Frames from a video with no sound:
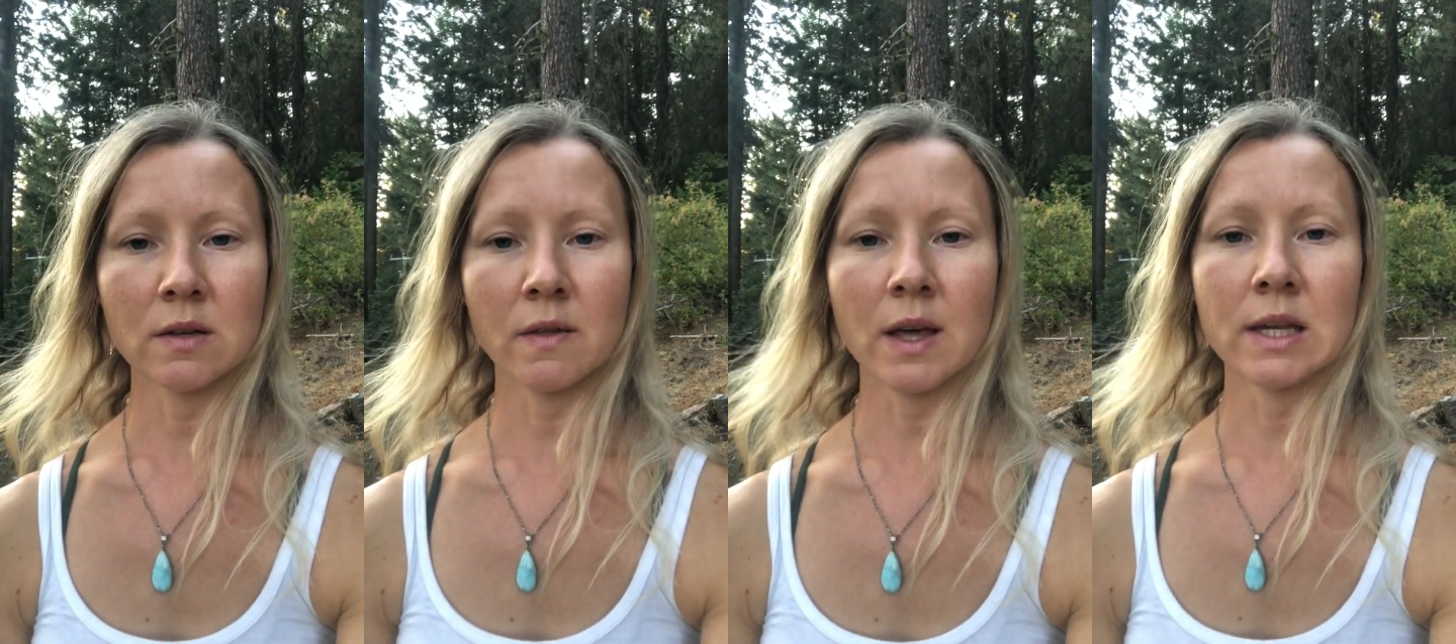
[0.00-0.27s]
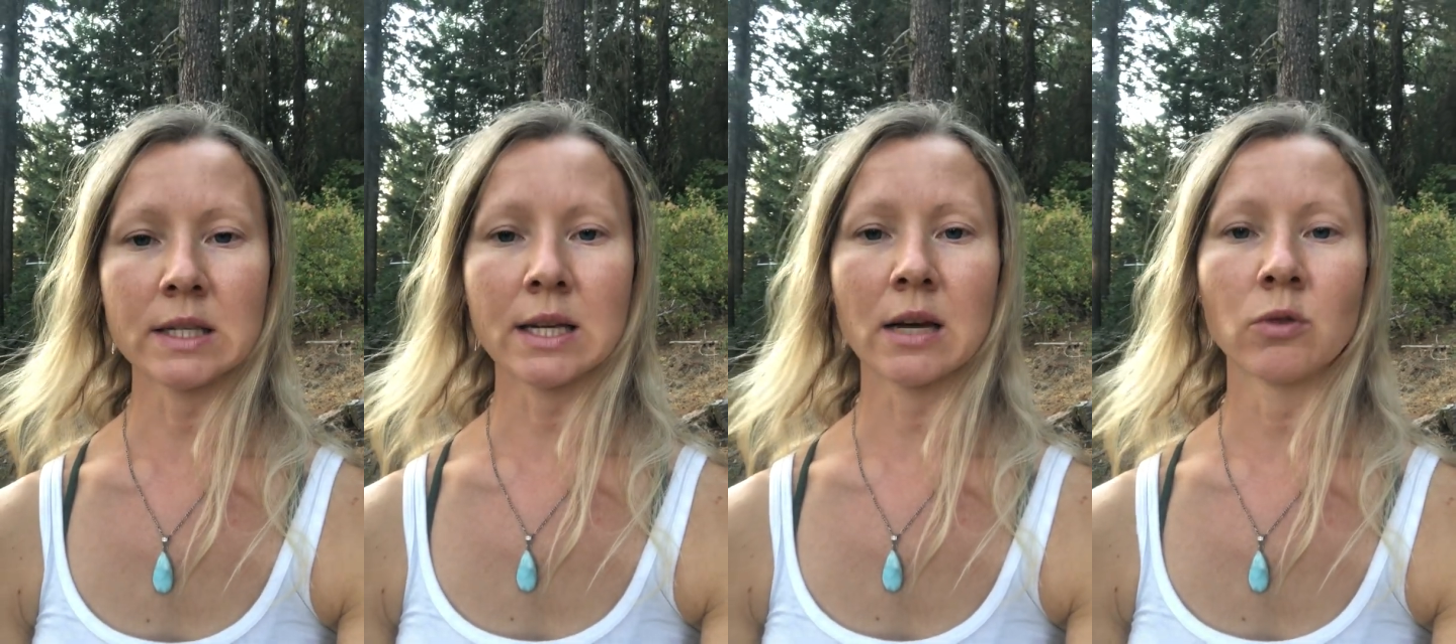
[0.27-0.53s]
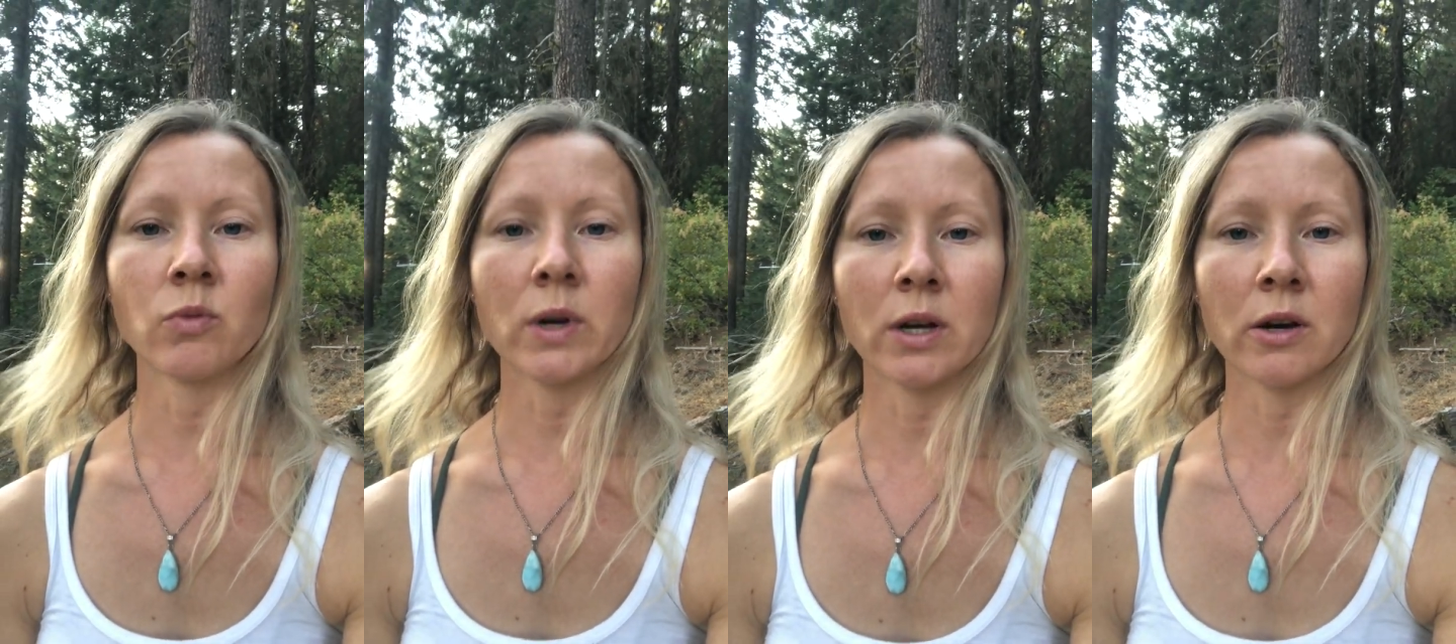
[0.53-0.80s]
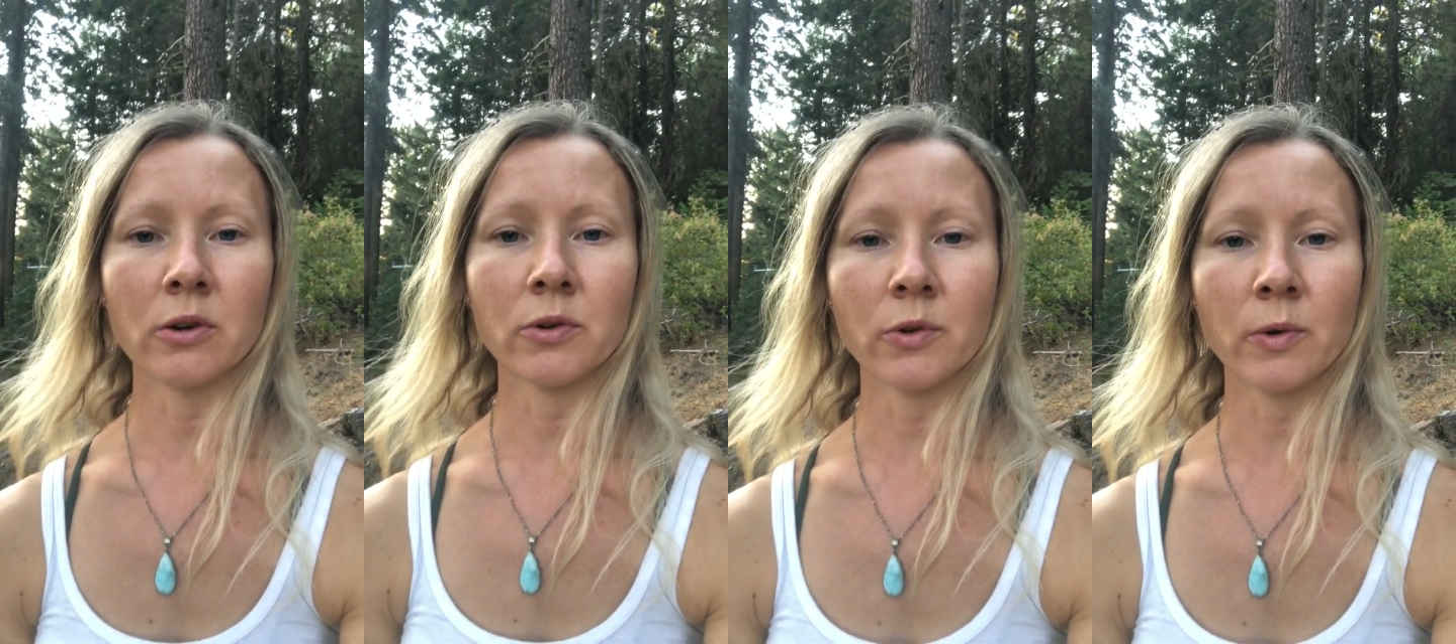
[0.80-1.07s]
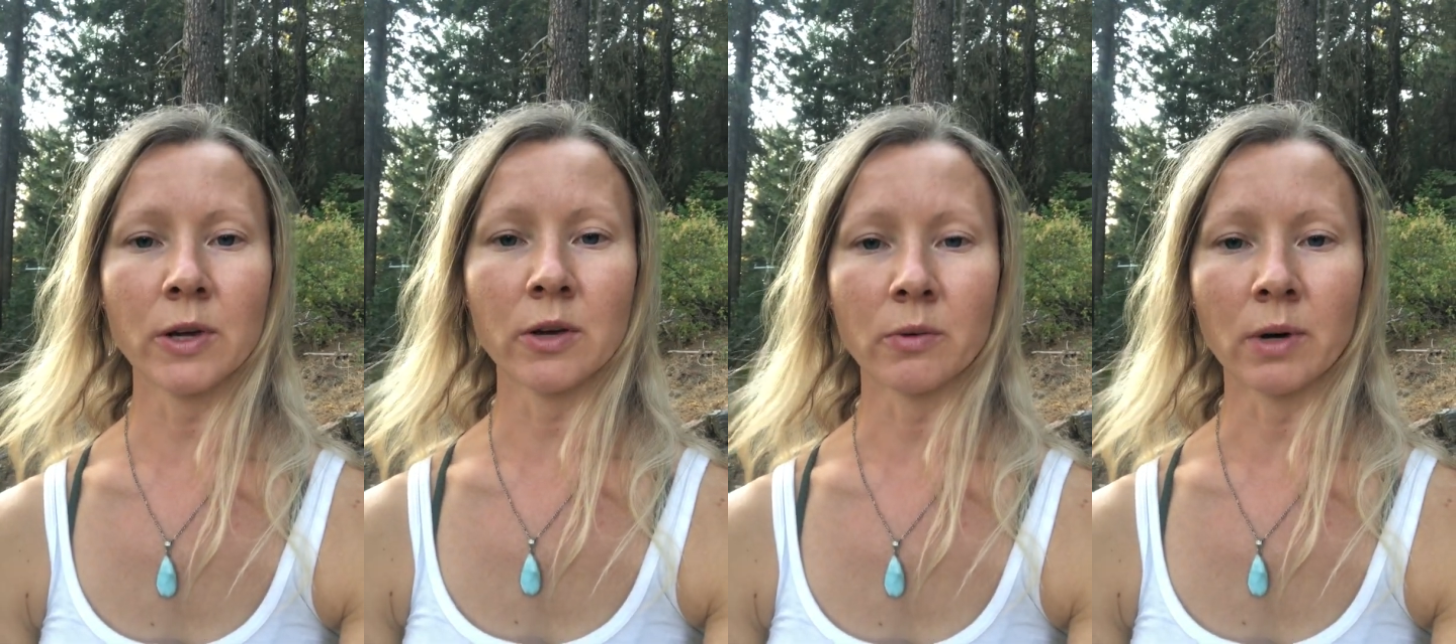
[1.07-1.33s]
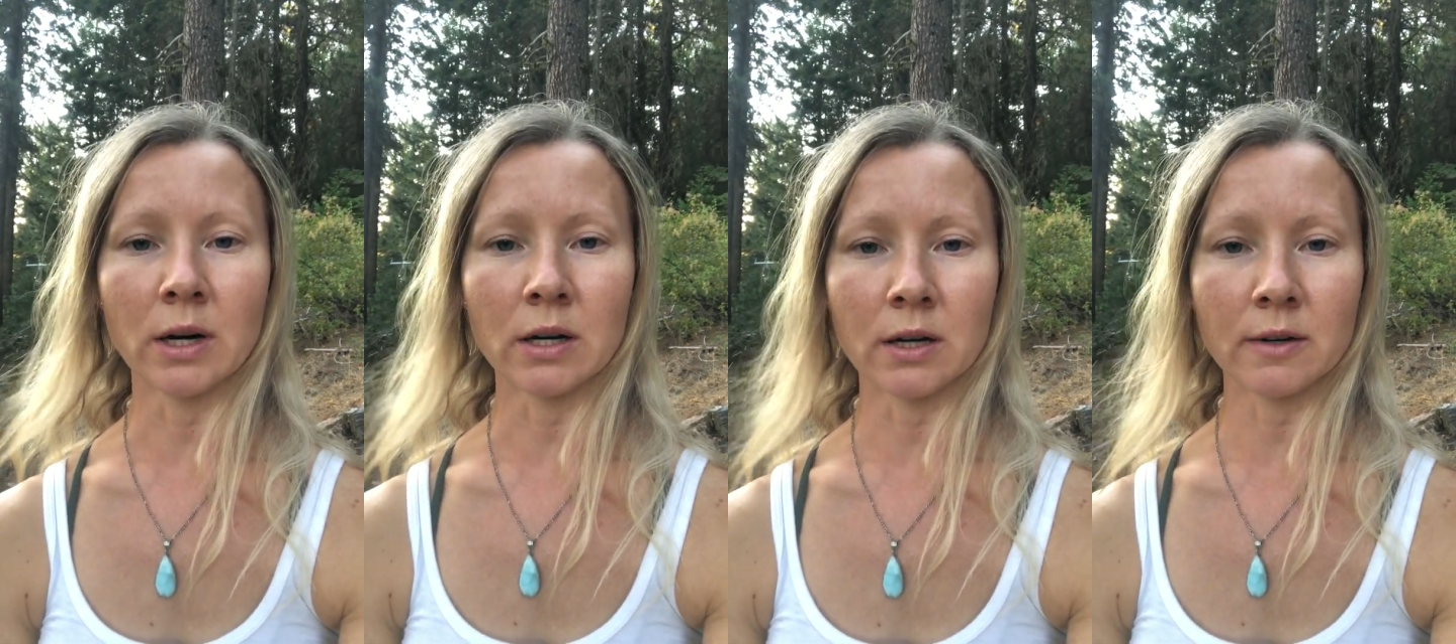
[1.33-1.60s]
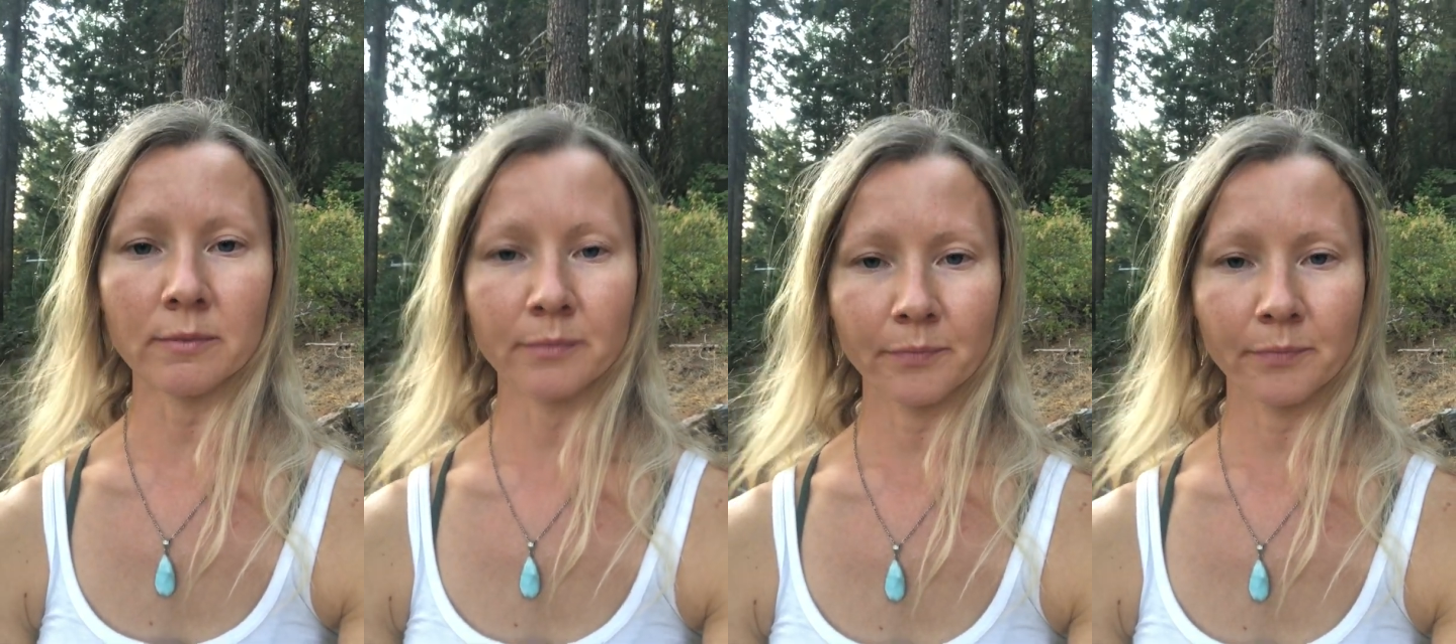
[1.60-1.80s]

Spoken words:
They said we know who you are,